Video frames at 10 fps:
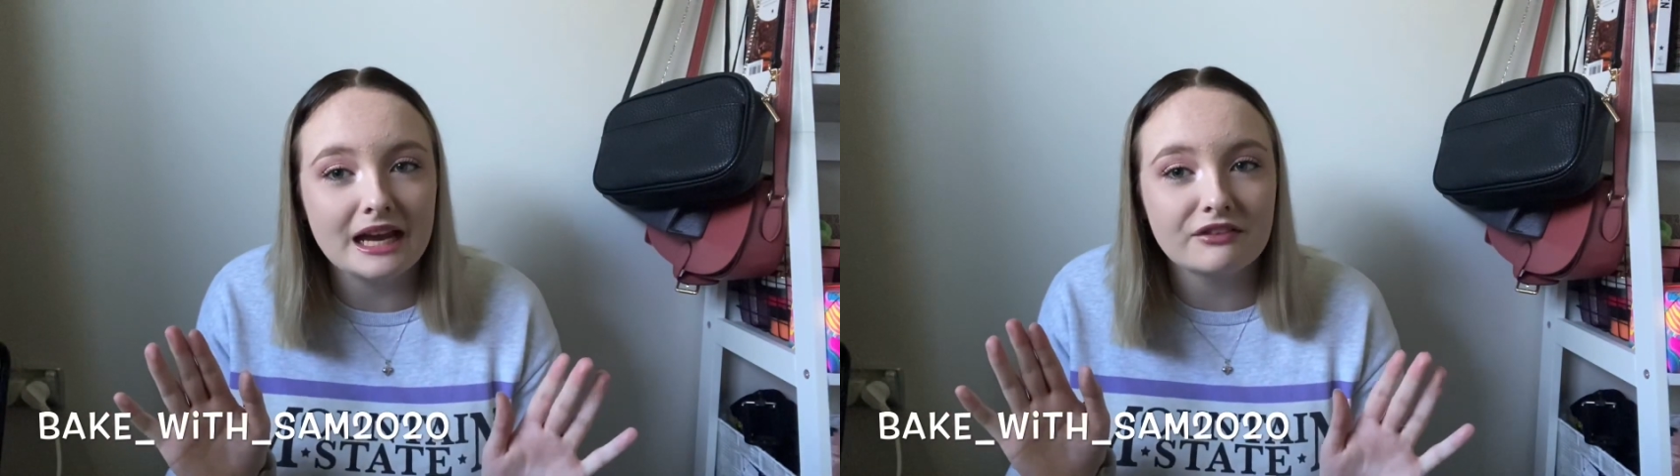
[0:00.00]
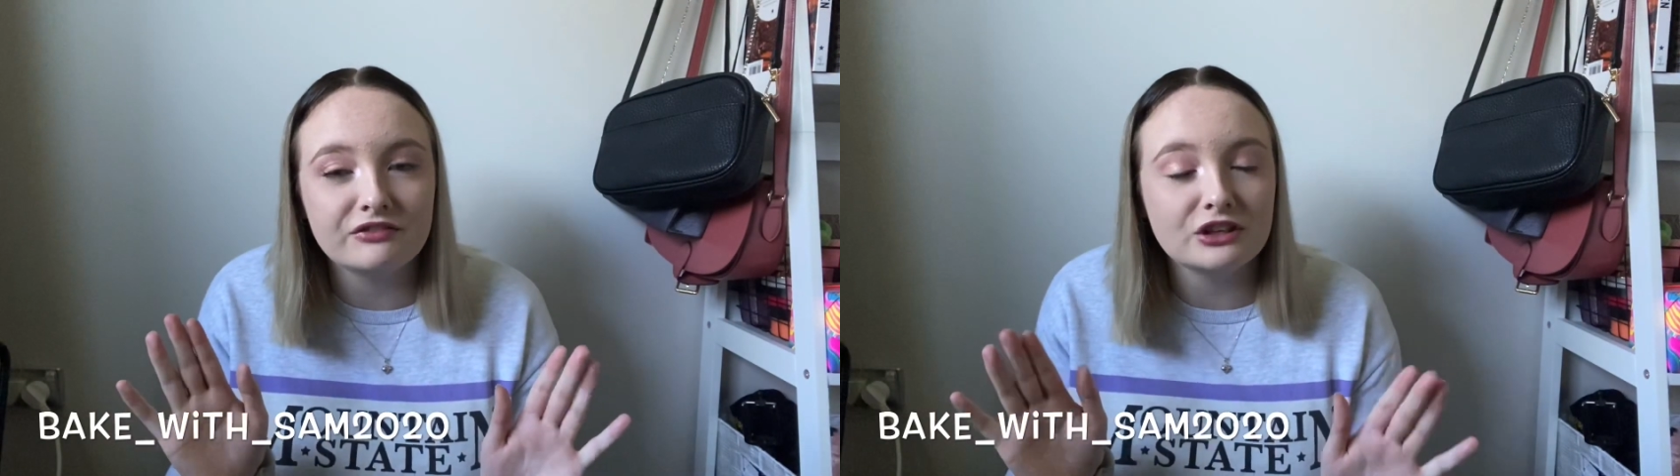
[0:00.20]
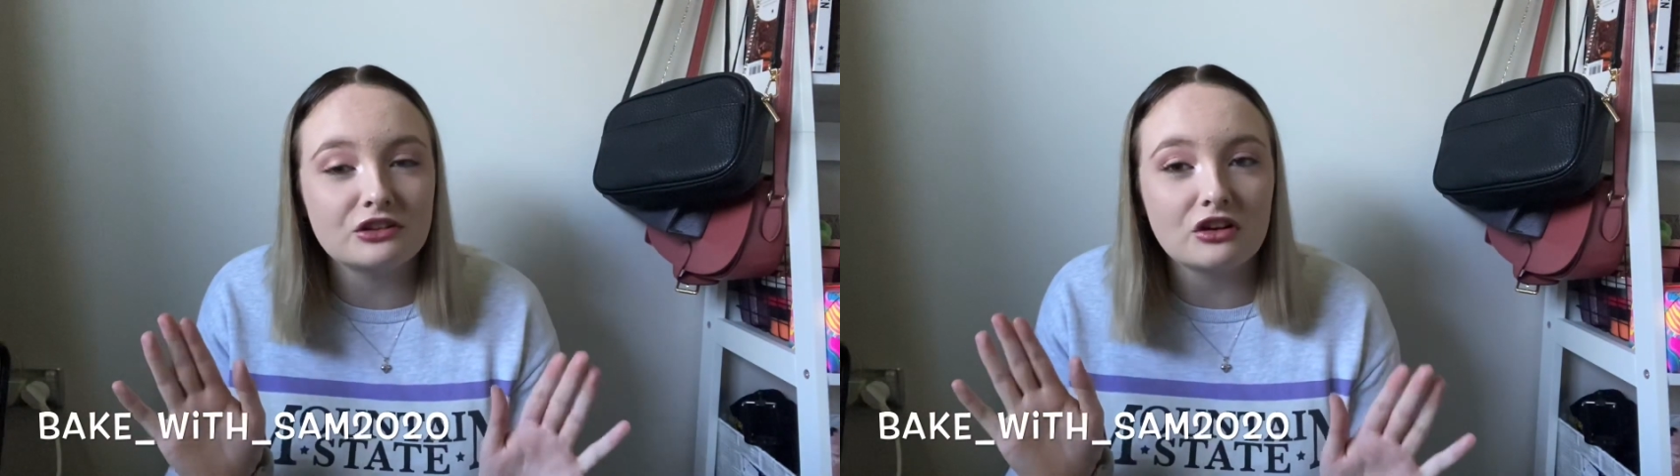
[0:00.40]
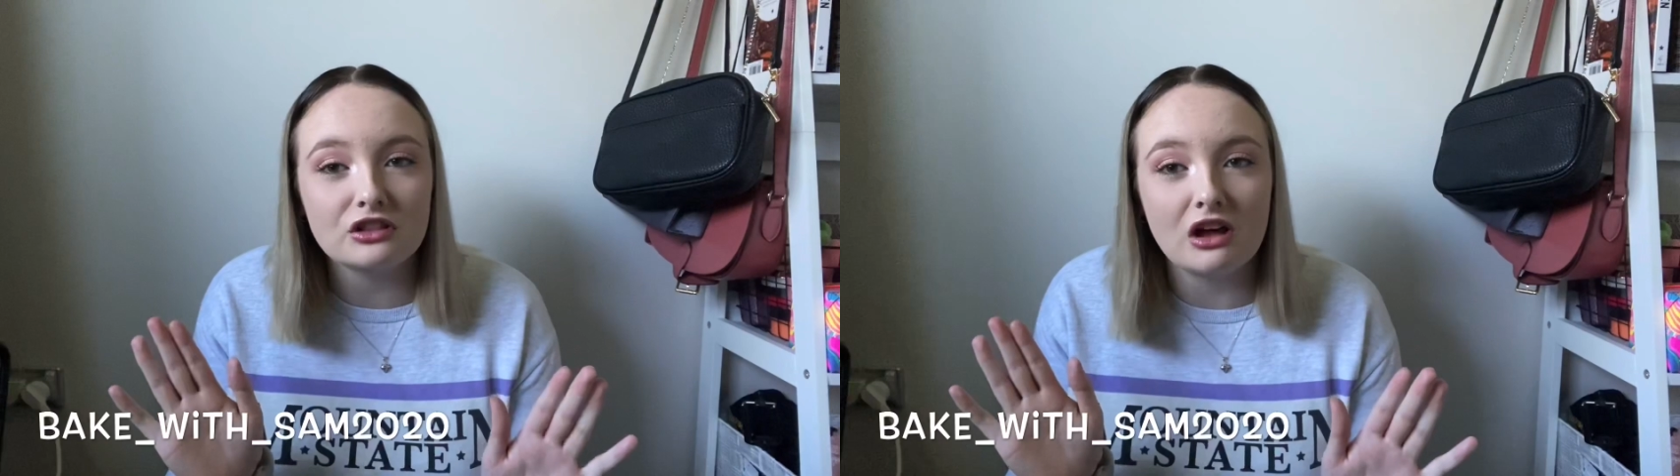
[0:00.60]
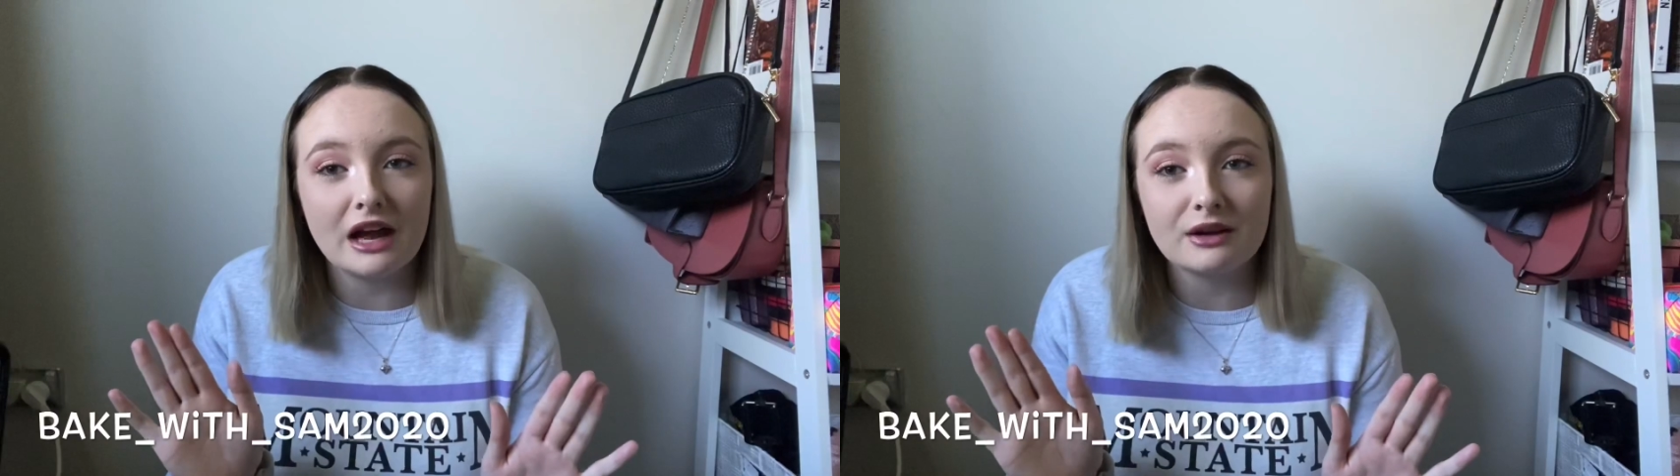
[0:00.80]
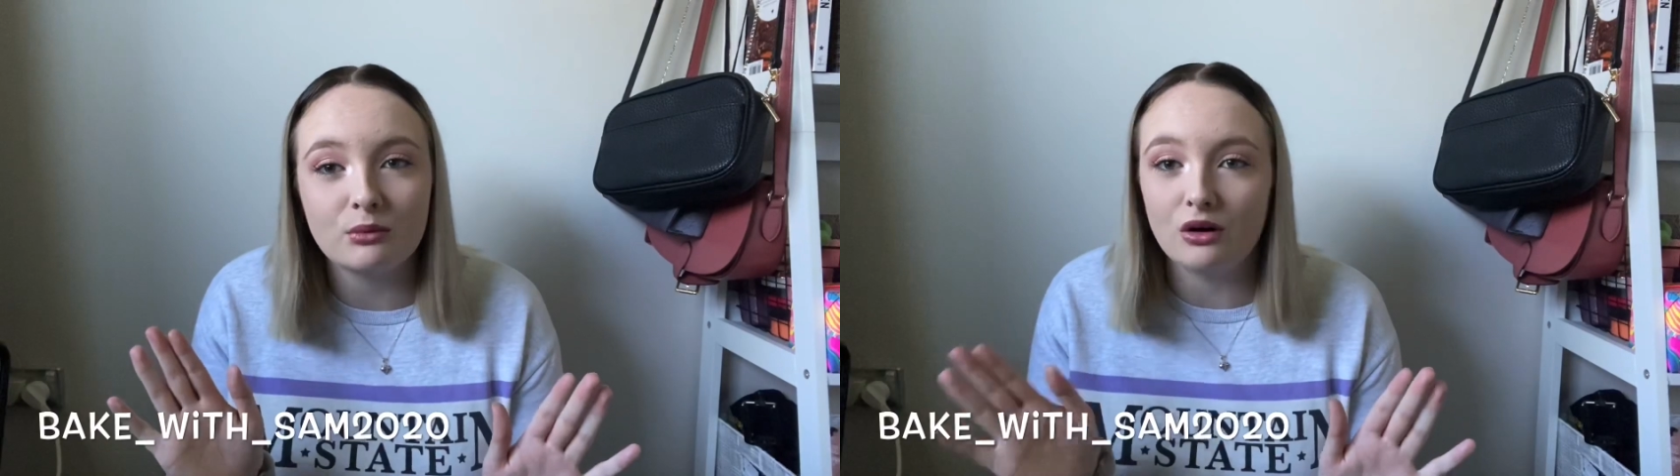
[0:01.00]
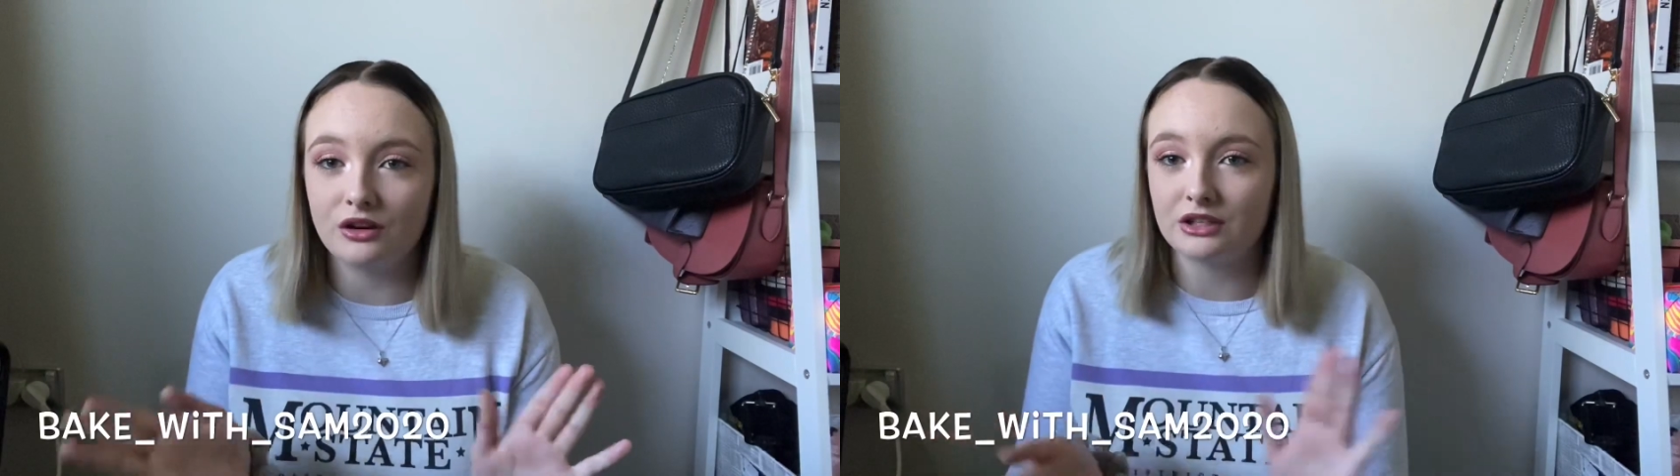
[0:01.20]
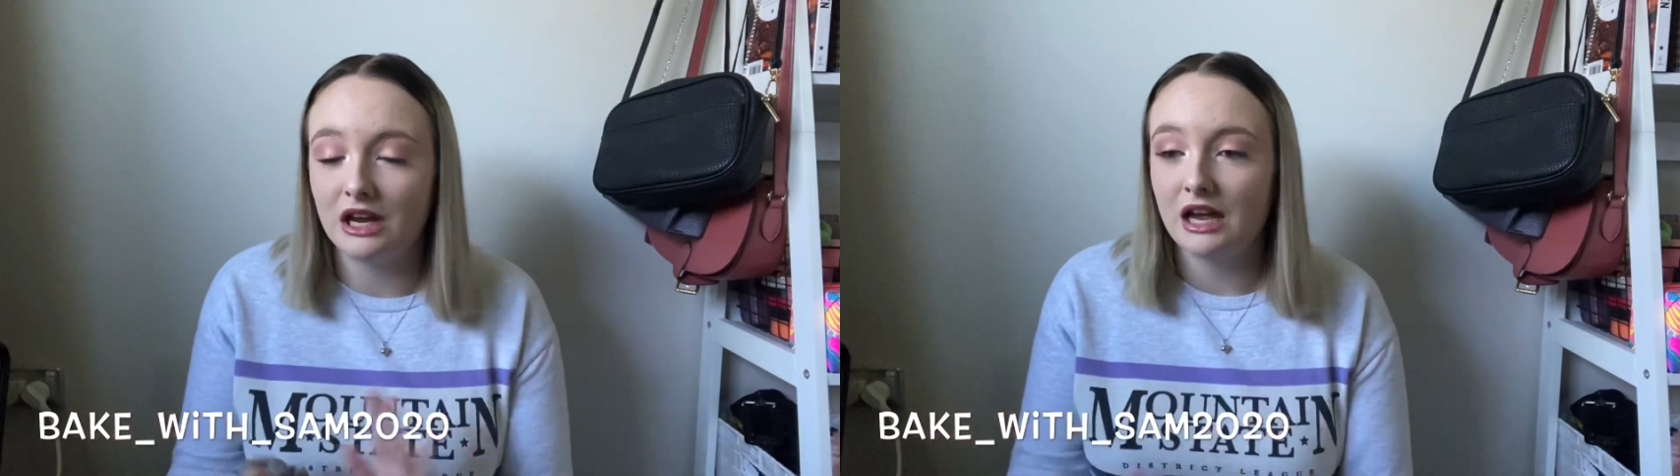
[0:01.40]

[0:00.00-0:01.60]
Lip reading: If you don't like what